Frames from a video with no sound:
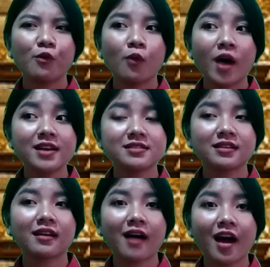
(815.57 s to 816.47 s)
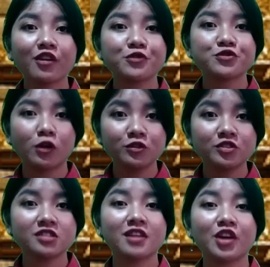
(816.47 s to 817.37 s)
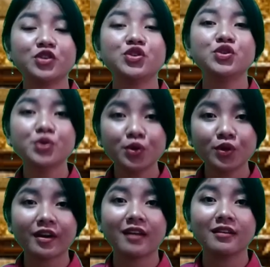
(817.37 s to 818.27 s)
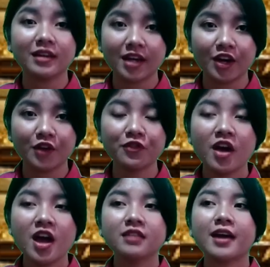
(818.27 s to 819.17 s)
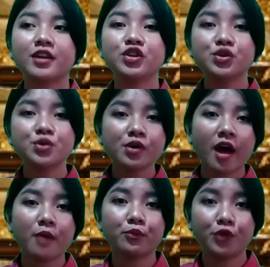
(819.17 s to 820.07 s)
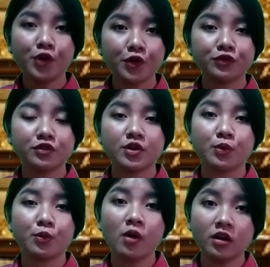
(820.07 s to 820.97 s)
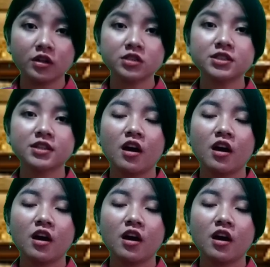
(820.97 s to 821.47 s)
what kind of solution that you can give, that you can prove to the world,